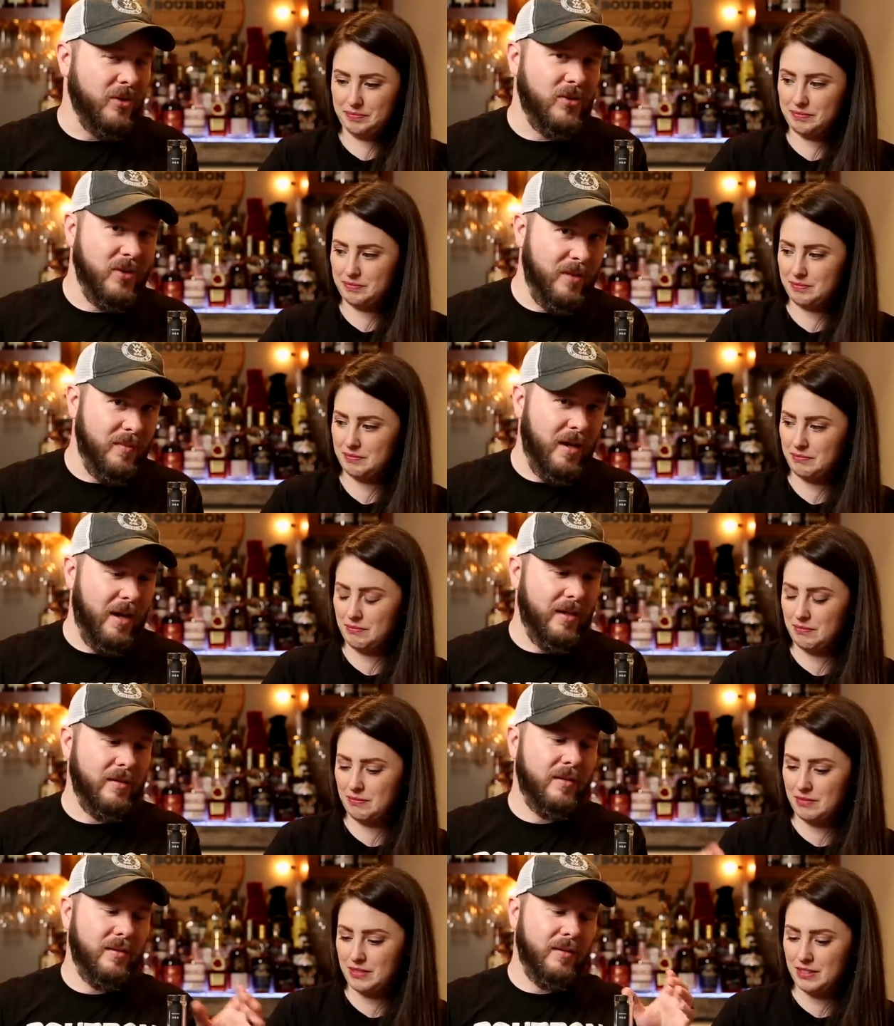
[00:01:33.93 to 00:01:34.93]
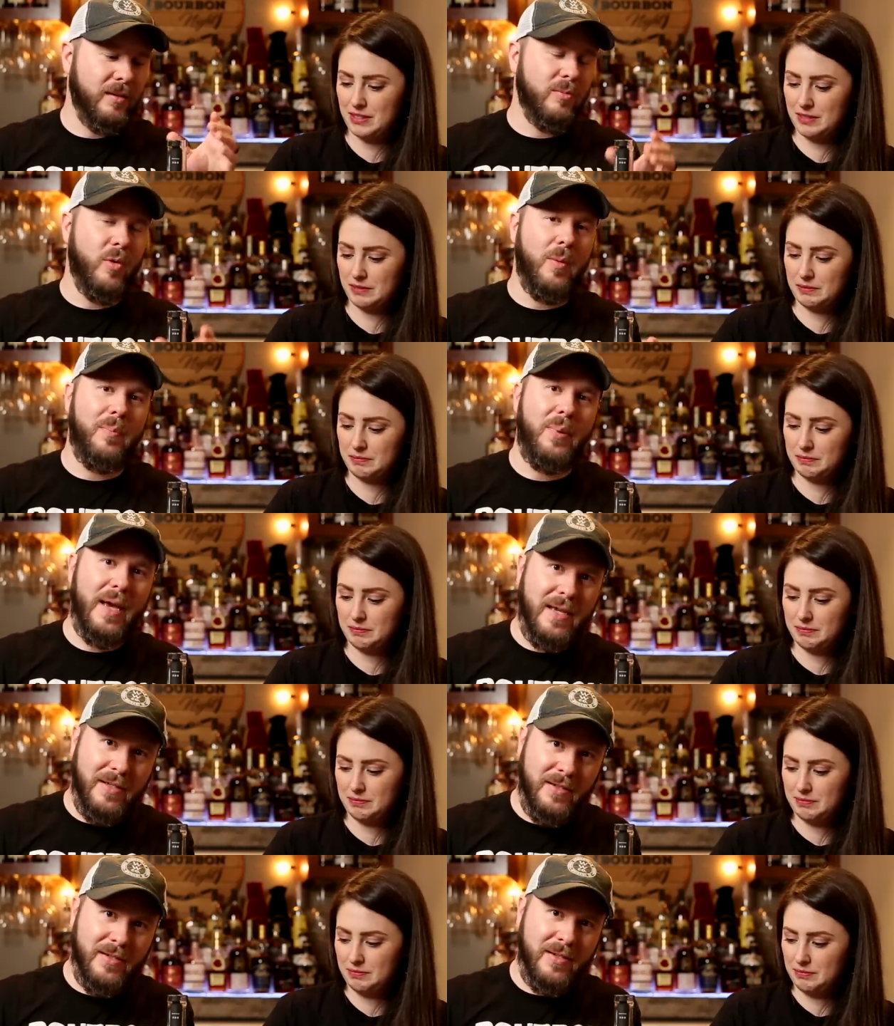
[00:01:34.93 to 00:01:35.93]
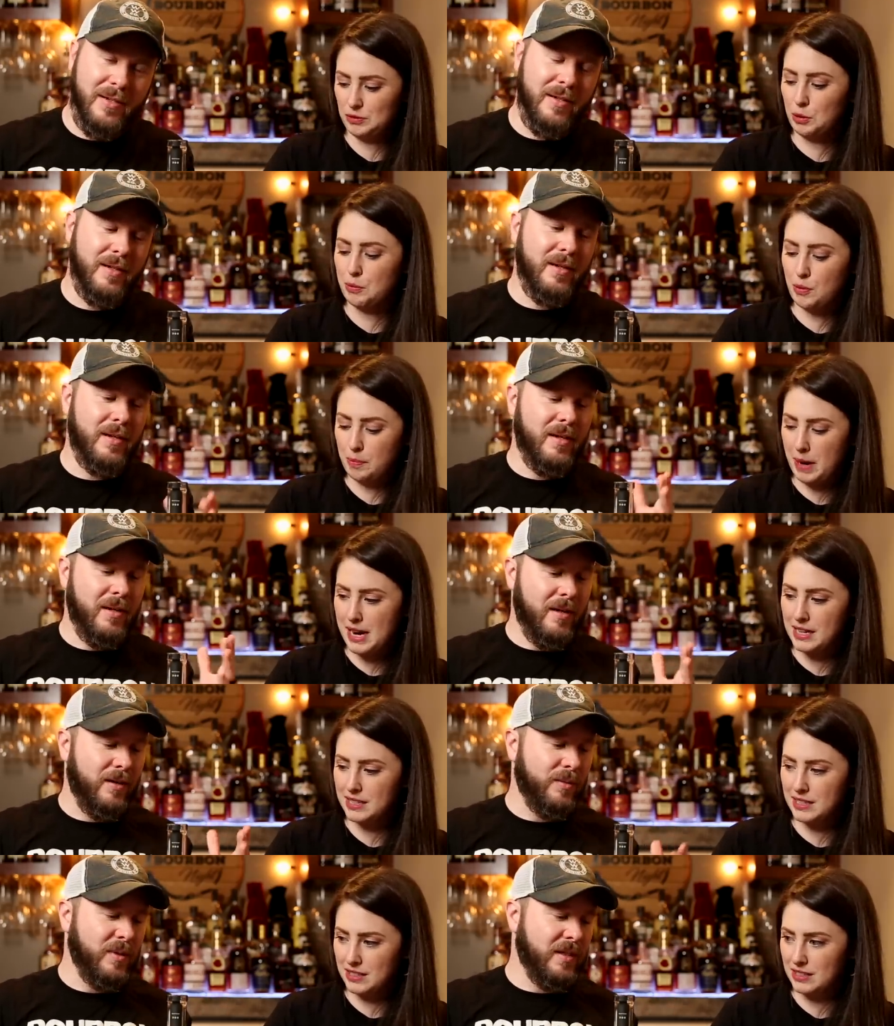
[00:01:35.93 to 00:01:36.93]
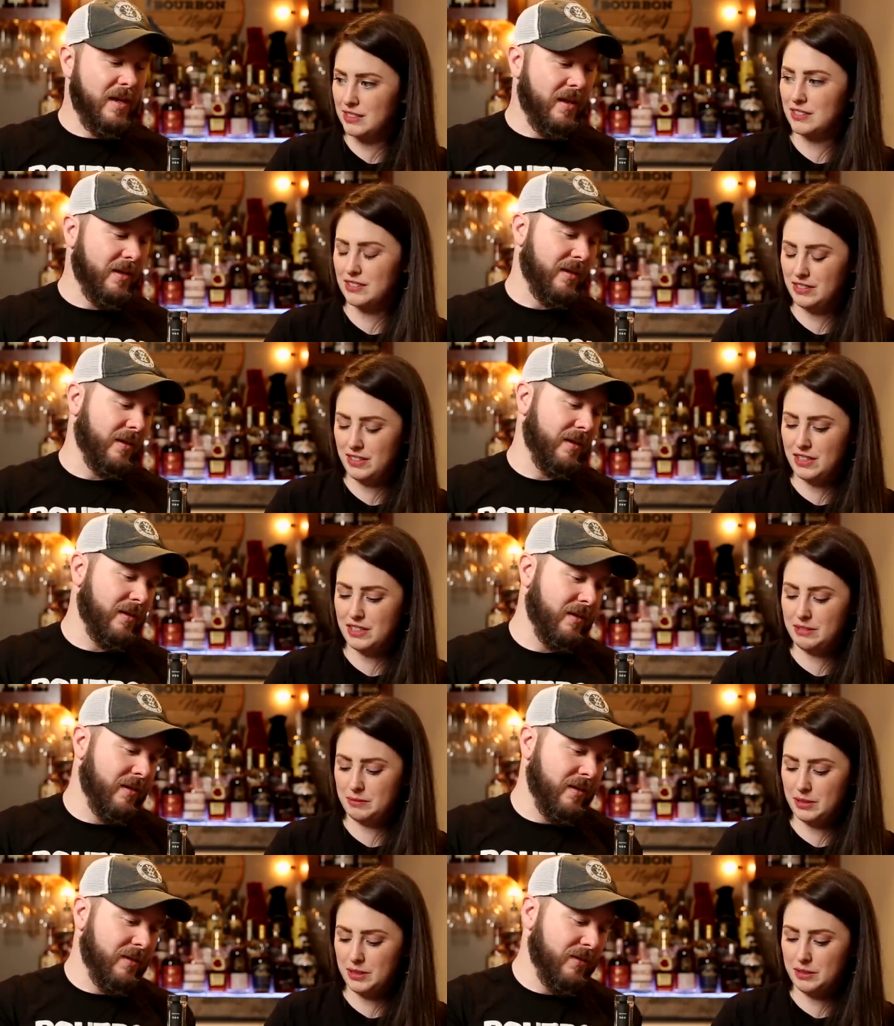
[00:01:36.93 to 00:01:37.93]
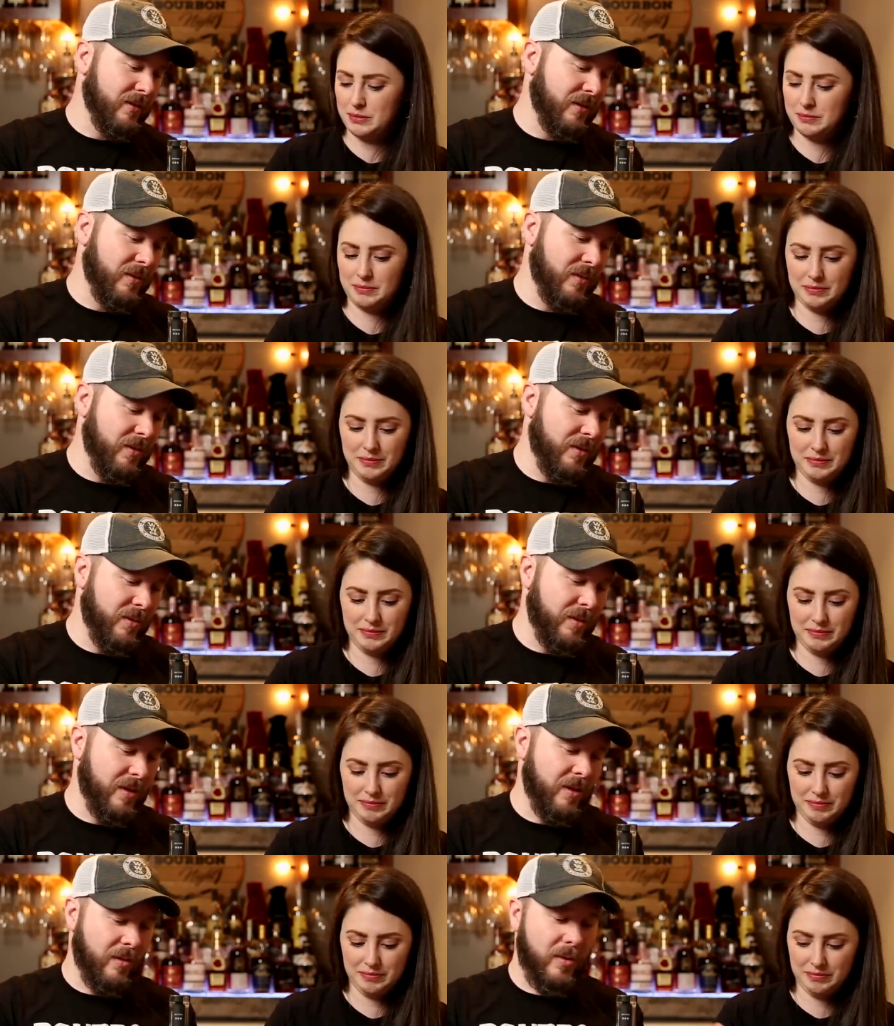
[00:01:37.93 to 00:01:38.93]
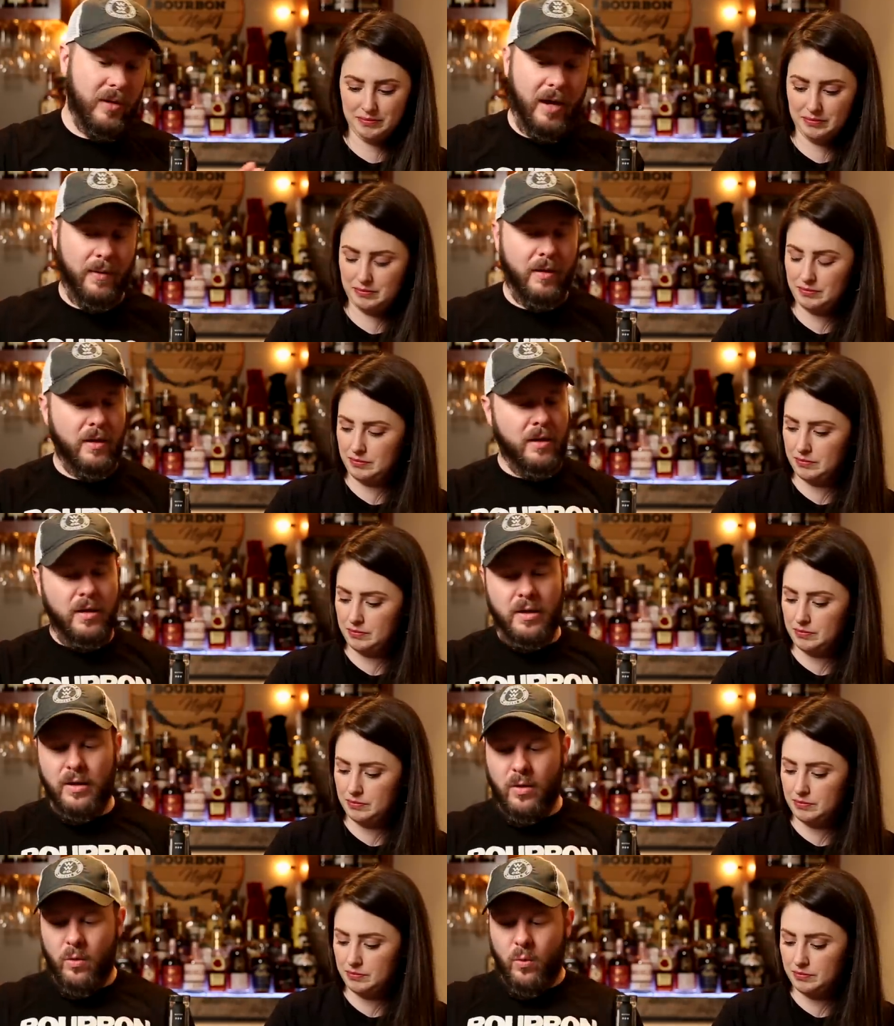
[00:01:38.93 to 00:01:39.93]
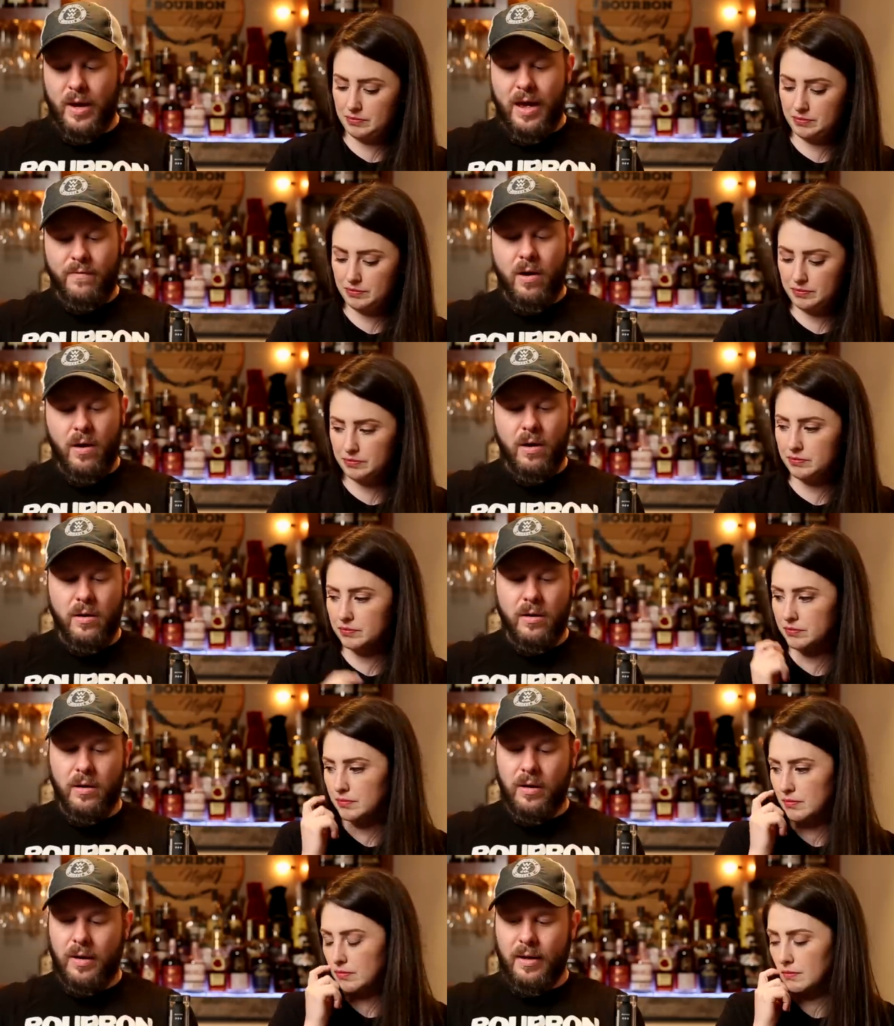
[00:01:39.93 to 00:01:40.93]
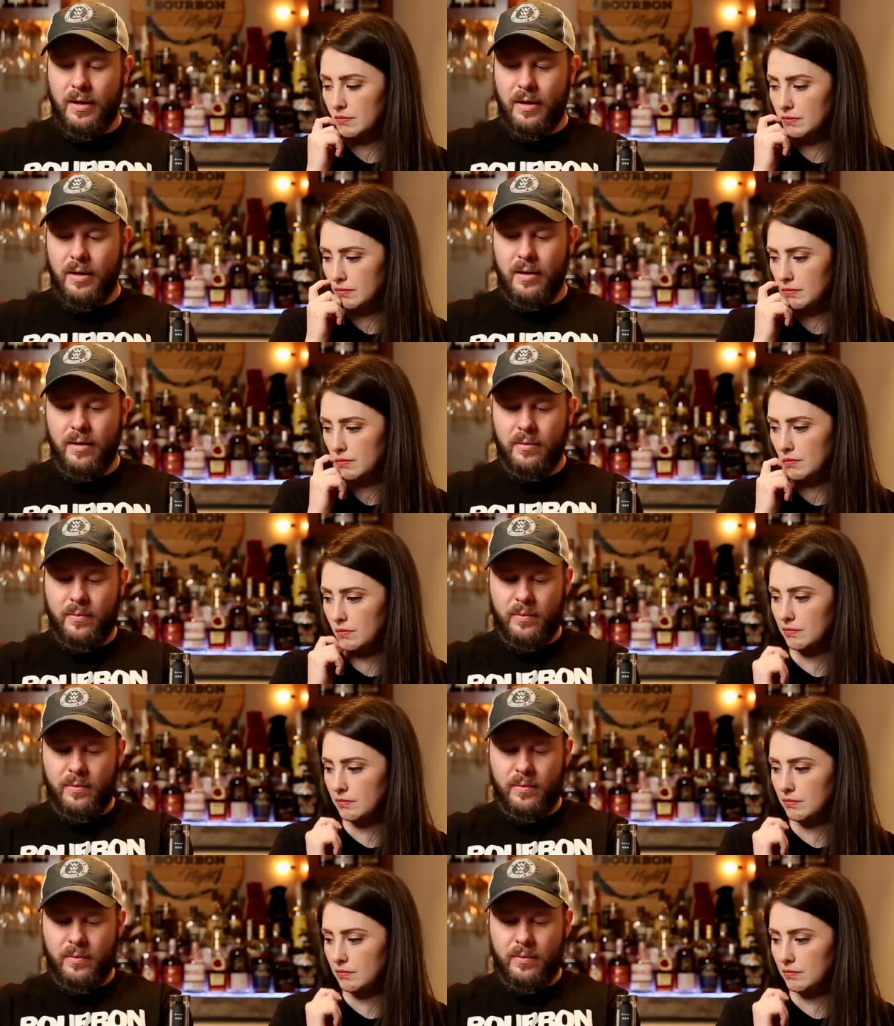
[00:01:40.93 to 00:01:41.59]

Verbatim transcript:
Speaker 1: the Slipknot, a little more bass. A
Speaker 2: little more bass. On the Metallica. Yeah, yeah.
Speaker 1: So there we go. Okay. We have our uh,